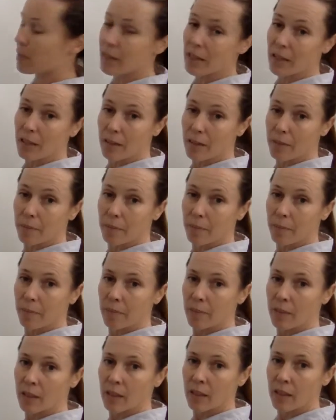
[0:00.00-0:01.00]
here.
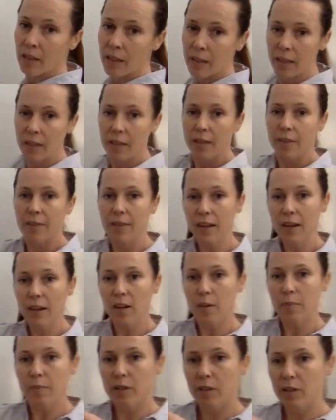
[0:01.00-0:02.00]
Then
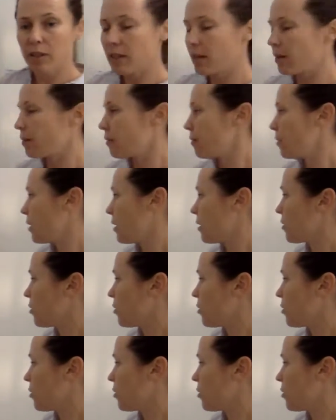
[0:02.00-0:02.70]
open your tape